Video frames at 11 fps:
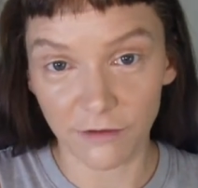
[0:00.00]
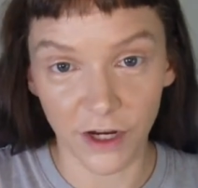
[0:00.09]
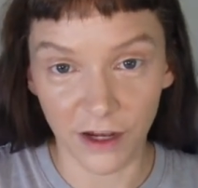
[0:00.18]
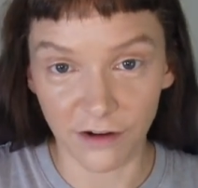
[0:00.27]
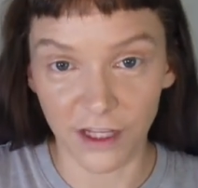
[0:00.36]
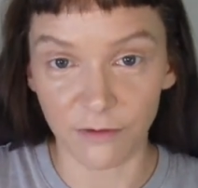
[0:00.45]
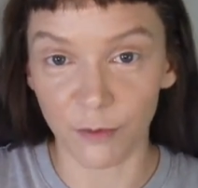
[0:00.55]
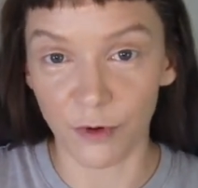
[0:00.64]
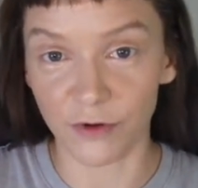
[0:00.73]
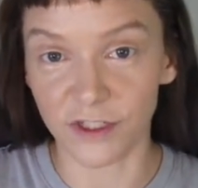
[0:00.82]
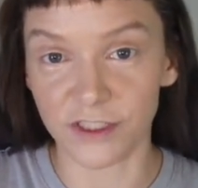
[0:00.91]
for how to keep a
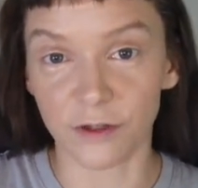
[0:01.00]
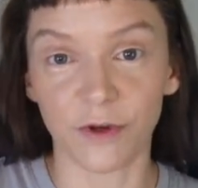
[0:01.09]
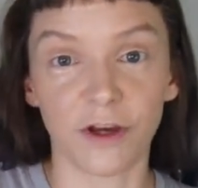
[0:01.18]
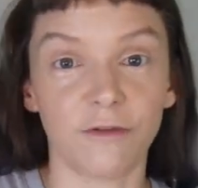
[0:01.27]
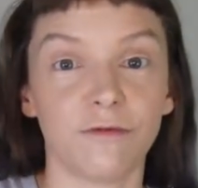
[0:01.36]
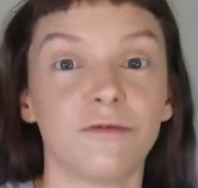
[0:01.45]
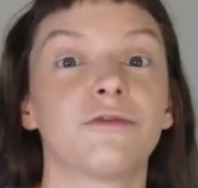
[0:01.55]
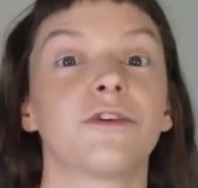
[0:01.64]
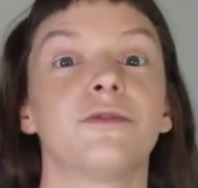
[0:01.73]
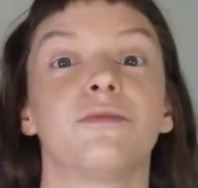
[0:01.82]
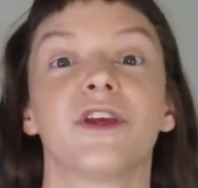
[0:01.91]
ponytail palm
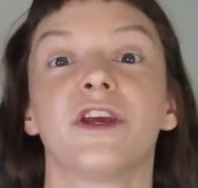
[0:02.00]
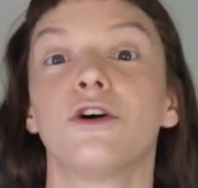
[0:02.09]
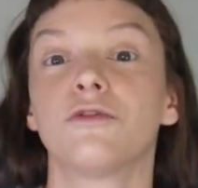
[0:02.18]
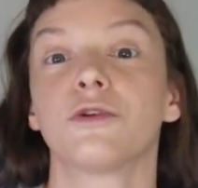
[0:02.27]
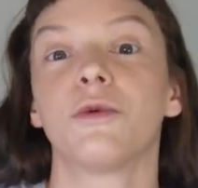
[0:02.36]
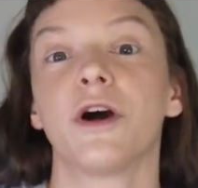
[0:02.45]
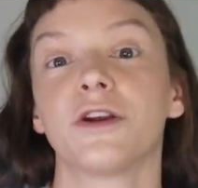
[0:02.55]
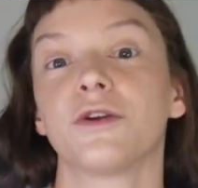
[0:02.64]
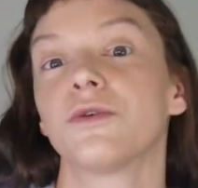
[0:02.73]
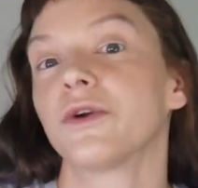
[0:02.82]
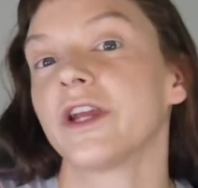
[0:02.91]
from being
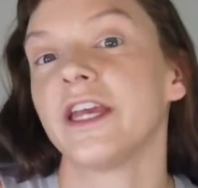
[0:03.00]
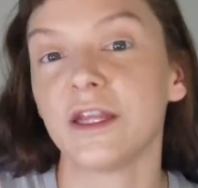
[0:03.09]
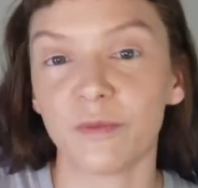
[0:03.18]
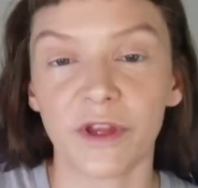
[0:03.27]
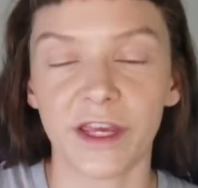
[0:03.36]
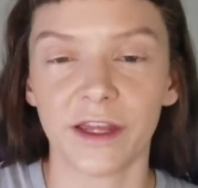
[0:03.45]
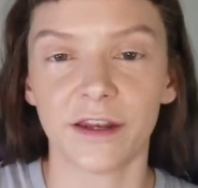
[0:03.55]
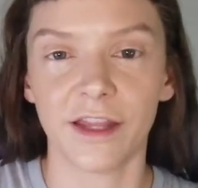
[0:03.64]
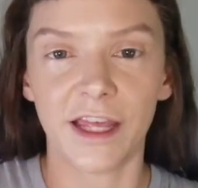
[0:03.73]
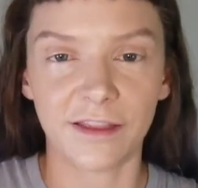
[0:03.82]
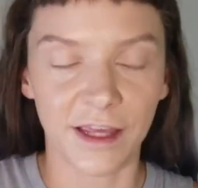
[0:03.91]
overwatered, or any plant
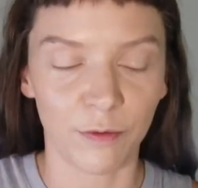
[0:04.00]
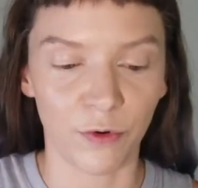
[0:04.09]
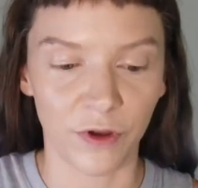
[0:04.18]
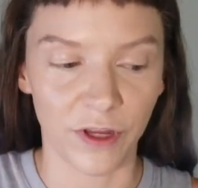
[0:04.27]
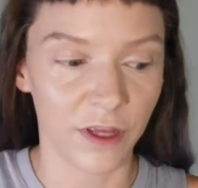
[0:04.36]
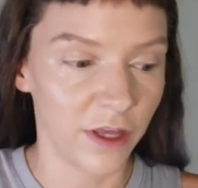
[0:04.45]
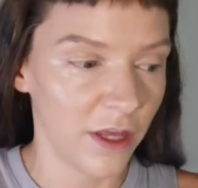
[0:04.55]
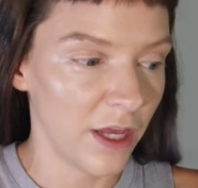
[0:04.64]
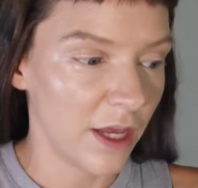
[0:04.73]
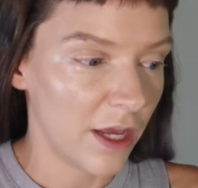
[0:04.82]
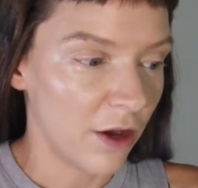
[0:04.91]
at that point.
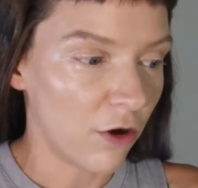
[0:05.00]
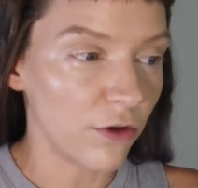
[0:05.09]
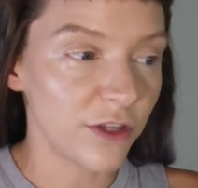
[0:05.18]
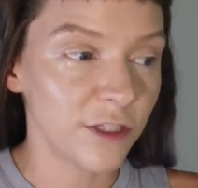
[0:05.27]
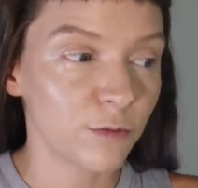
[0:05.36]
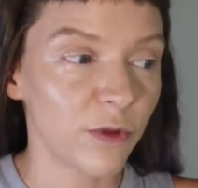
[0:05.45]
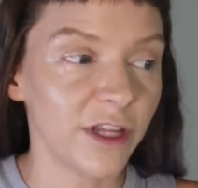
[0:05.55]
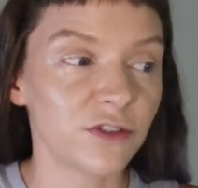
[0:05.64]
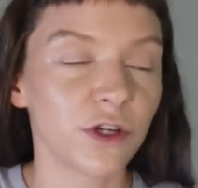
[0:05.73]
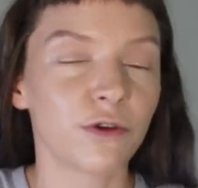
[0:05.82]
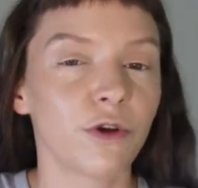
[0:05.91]
All these
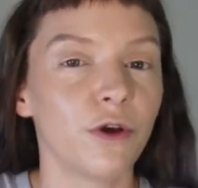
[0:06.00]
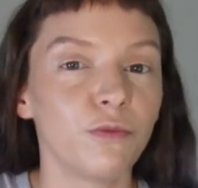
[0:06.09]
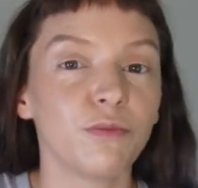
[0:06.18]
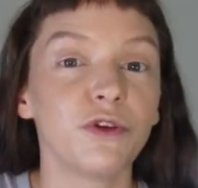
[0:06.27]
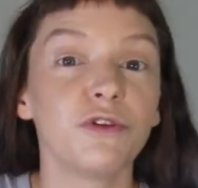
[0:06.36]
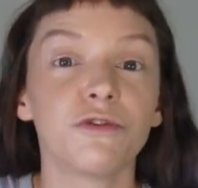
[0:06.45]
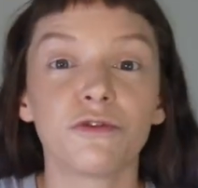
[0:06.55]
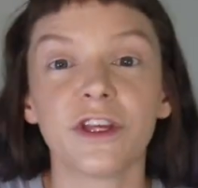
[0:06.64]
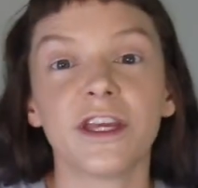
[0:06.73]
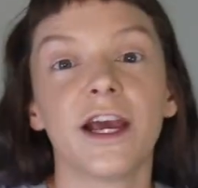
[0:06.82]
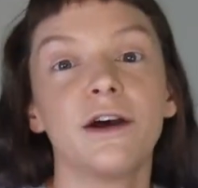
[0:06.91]
plants are grown
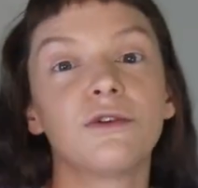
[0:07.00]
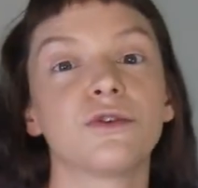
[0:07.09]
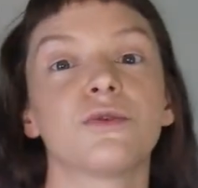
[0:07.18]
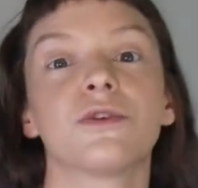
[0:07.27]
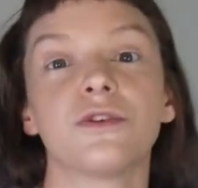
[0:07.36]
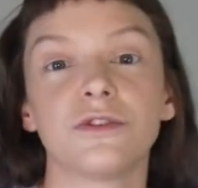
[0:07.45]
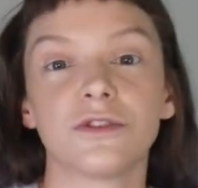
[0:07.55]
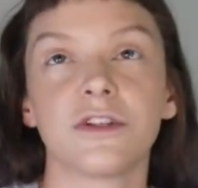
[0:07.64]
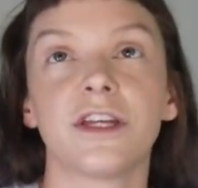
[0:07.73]
beautifully outdoors